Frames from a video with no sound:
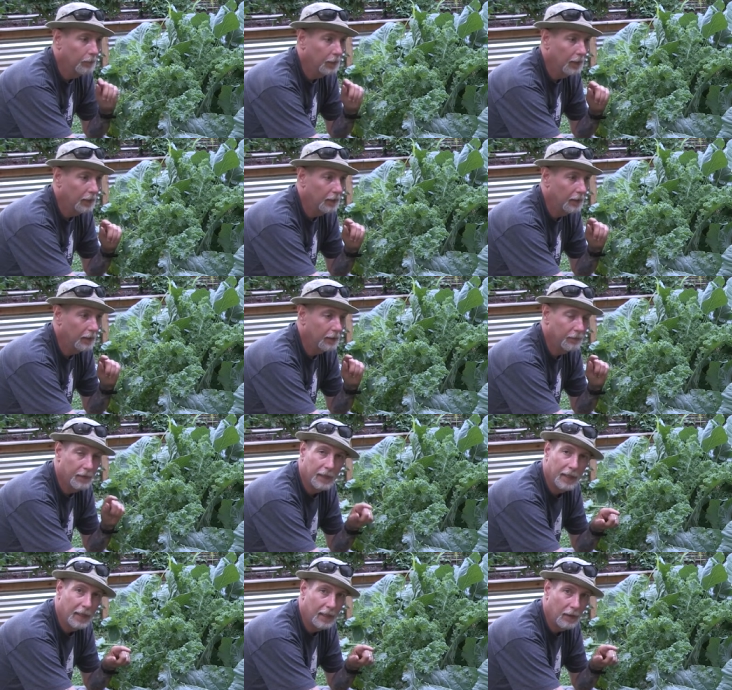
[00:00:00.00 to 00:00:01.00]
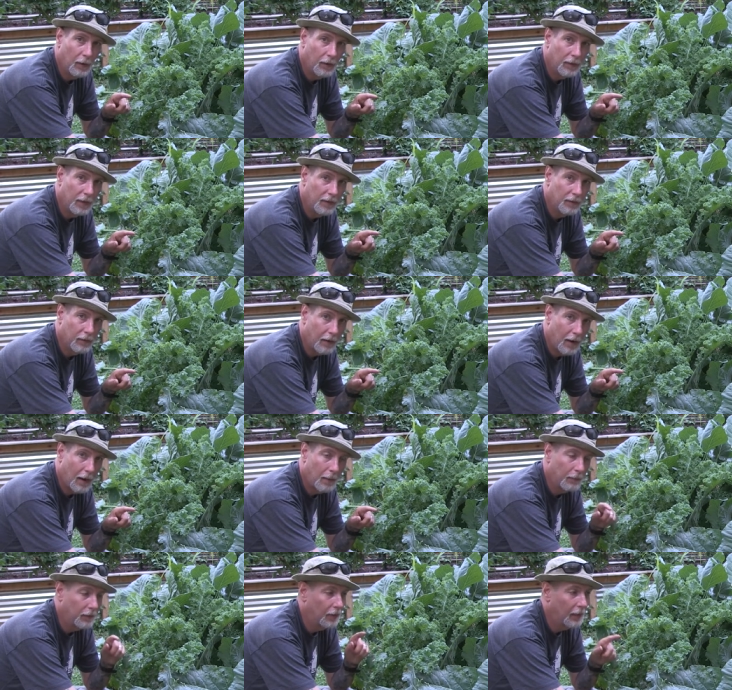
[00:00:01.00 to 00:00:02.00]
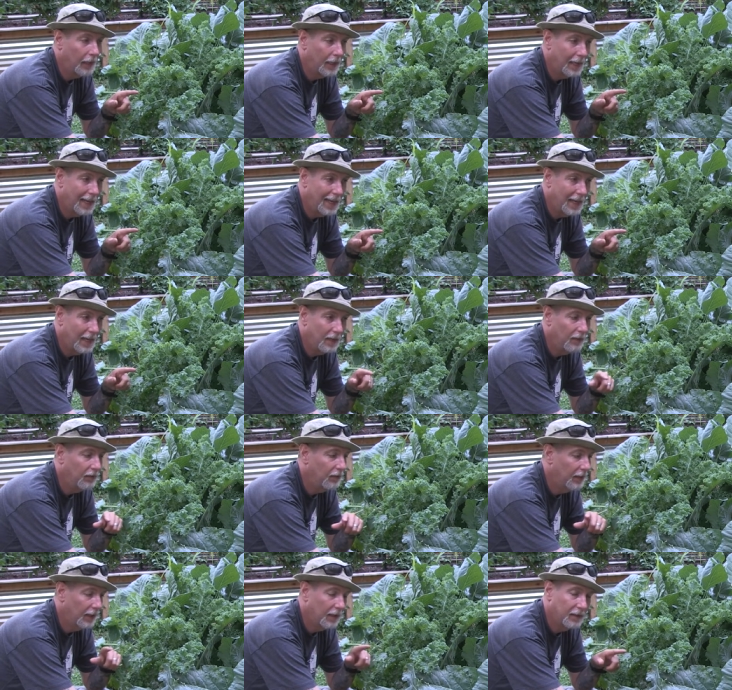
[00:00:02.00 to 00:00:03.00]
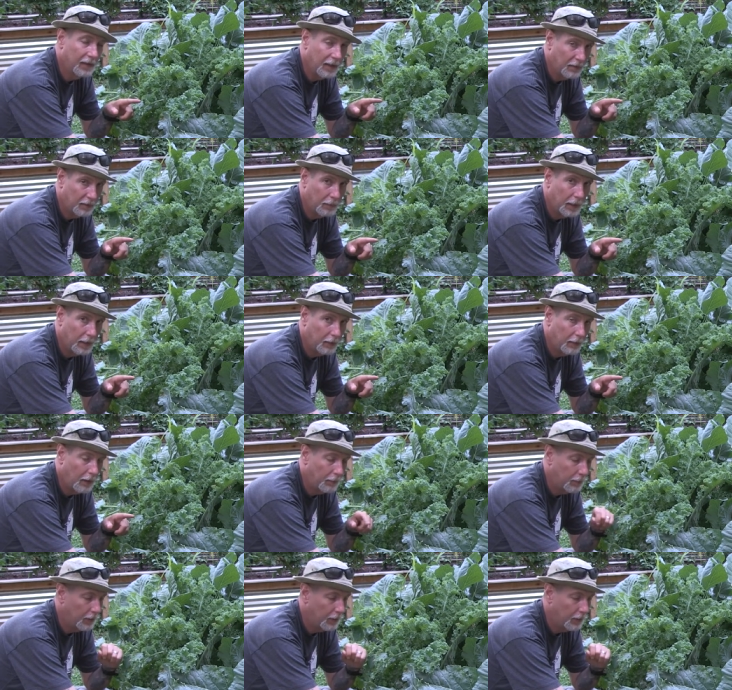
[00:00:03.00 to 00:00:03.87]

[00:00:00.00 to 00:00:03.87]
but if they get on these crops and lay eggs, they can decimate a crop